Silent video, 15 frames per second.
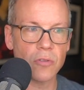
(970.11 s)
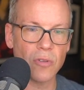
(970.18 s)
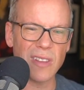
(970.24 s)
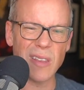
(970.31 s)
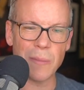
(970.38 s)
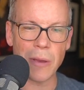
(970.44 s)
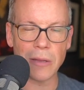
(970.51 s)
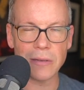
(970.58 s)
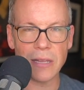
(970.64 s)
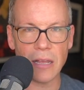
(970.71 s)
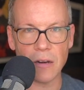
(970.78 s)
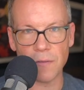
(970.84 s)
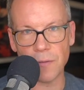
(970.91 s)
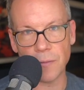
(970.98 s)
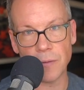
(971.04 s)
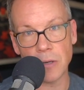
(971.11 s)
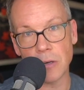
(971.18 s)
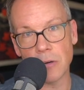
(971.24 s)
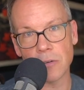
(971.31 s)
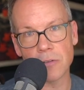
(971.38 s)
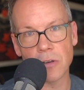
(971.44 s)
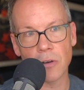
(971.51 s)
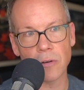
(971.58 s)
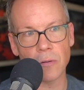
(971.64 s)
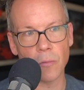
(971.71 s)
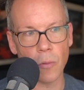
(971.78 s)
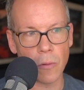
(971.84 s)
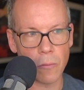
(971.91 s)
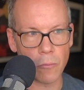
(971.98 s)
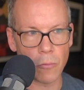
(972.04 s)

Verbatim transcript: Only about 10 or 15 years ago did we